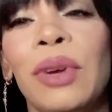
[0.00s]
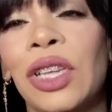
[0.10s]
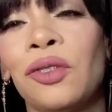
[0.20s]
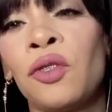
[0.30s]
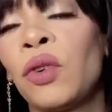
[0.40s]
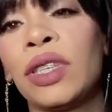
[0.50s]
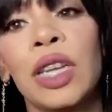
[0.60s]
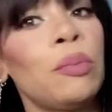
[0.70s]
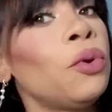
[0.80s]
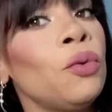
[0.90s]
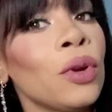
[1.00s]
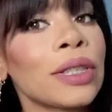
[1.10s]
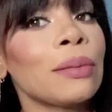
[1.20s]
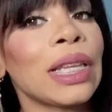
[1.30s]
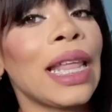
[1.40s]
you know, going to the pool or
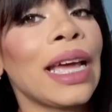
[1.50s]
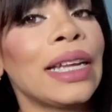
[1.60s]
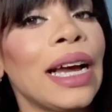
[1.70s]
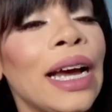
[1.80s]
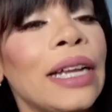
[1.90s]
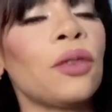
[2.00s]
something like that,